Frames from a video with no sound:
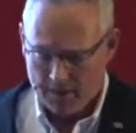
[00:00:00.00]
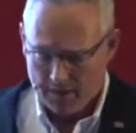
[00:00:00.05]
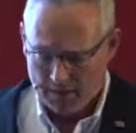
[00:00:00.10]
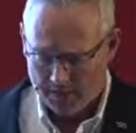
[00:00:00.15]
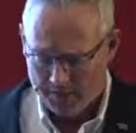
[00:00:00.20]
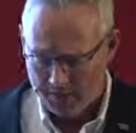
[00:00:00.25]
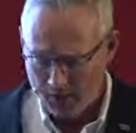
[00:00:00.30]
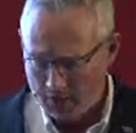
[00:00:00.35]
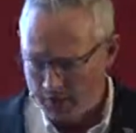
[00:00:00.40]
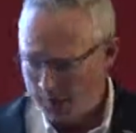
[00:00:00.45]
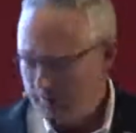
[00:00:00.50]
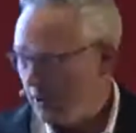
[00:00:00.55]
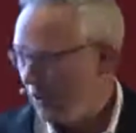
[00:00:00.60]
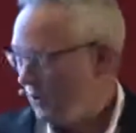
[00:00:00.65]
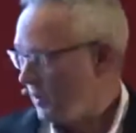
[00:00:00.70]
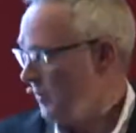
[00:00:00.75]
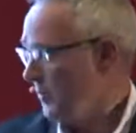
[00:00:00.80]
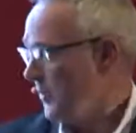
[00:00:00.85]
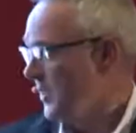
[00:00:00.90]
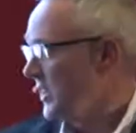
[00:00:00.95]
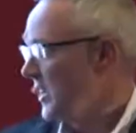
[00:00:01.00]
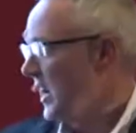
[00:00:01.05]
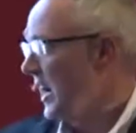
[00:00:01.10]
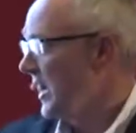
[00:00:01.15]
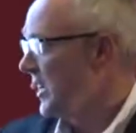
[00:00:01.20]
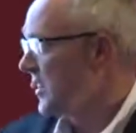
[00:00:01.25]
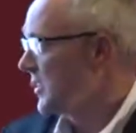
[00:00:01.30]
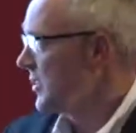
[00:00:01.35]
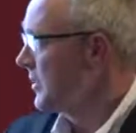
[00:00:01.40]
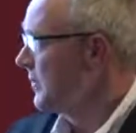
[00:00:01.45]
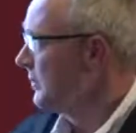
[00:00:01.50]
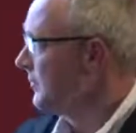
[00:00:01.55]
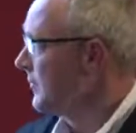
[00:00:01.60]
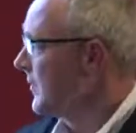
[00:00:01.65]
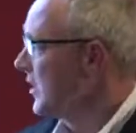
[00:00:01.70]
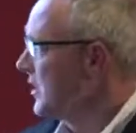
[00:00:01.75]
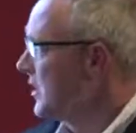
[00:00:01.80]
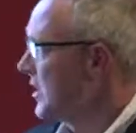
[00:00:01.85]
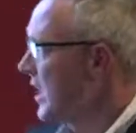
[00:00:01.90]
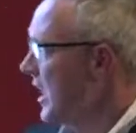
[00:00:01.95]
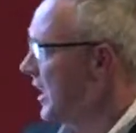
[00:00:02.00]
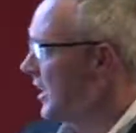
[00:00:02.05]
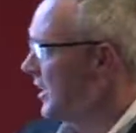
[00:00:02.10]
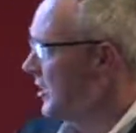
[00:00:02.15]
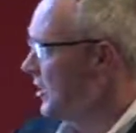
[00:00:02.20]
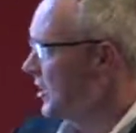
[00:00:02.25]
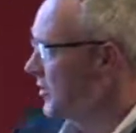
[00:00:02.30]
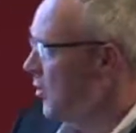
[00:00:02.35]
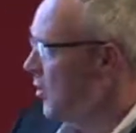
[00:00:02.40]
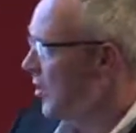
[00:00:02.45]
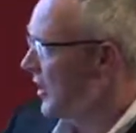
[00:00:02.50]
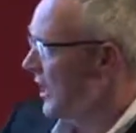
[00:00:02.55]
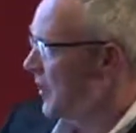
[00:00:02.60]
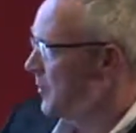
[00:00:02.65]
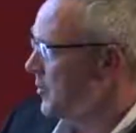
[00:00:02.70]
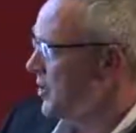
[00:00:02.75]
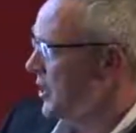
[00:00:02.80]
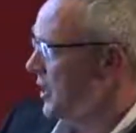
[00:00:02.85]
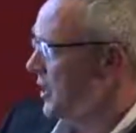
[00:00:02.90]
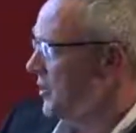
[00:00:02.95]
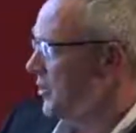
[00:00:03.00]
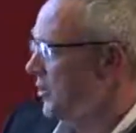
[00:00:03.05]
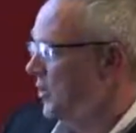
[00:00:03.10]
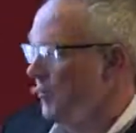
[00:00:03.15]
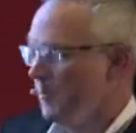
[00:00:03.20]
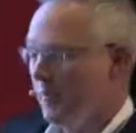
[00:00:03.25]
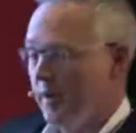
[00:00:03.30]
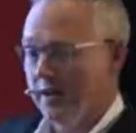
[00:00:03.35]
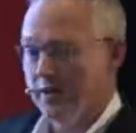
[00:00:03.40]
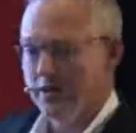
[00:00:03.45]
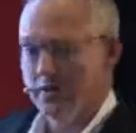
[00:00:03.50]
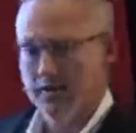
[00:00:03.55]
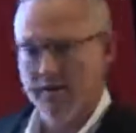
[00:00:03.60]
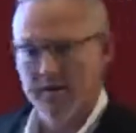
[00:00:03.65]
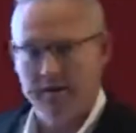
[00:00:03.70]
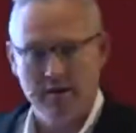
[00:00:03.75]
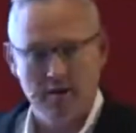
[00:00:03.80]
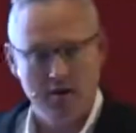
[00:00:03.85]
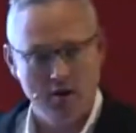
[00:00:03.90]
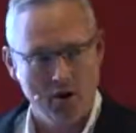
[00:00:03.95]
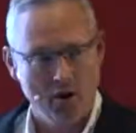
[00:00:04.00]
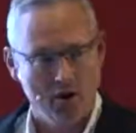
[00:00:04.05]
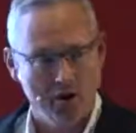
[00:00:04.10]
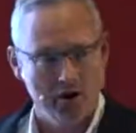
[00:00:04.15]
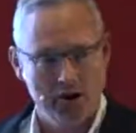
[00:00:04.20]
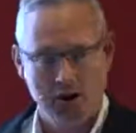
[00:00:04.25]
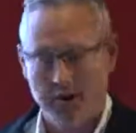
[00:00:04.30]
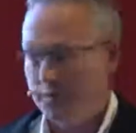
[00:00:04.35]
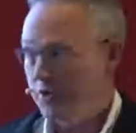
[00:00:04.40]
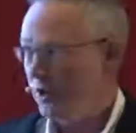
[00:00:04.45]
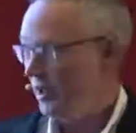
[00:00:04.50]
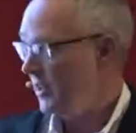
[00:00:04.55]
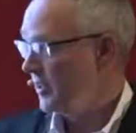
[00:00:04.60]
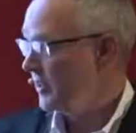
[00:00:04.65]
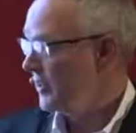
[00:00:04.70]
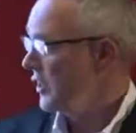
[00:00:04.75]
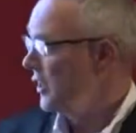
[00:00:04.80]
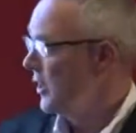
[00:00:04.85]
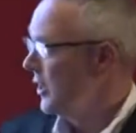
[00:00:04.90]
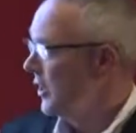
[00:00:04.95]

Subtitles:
The first one we looked at was size. So how did the small cap shares compare to the large cap shares?